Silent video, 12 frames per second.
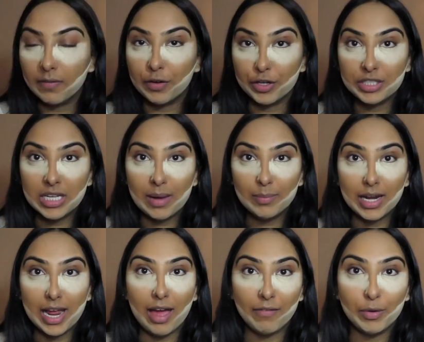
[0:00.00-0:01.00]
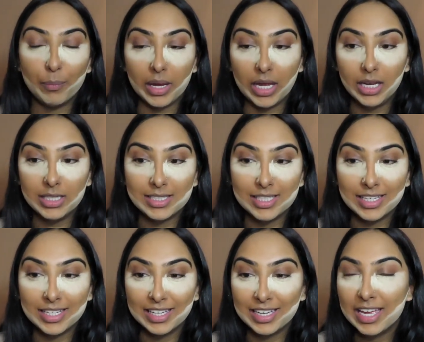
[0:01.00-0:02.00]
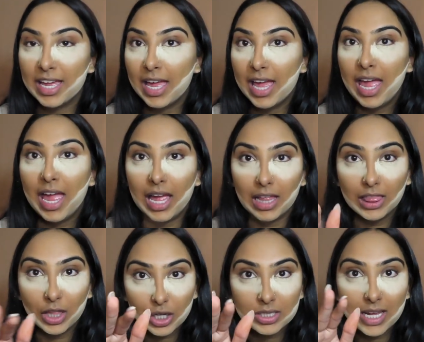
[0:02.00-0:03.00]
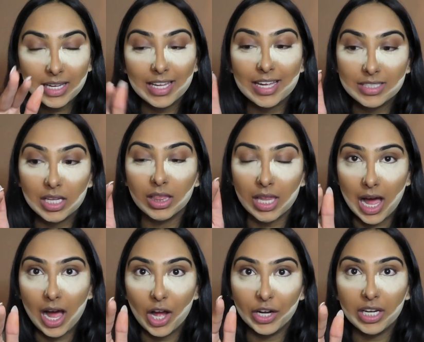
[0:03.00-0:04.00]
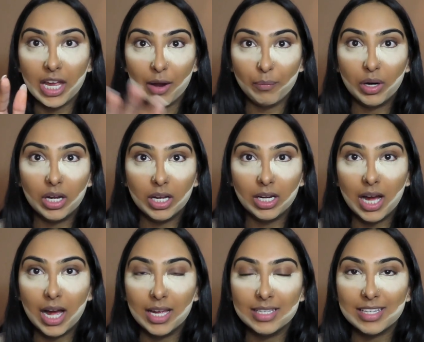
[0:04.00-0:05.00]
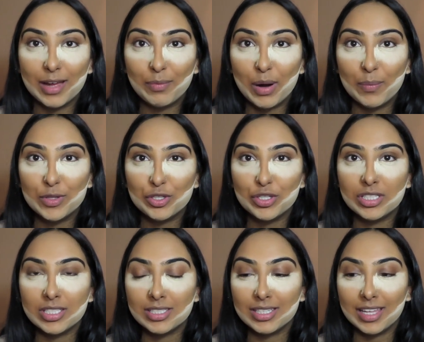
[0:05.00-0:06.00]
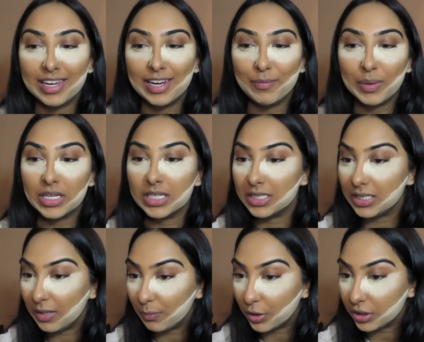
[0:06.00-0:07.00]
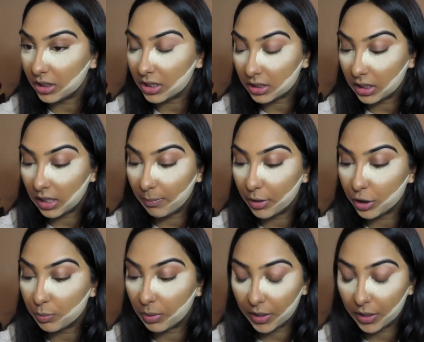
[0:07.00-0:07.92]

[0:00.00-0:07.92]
The first time that I ever baked, it looks like it's a lot on camera, guys. I promise you it's just the lighting because in person it's not that much.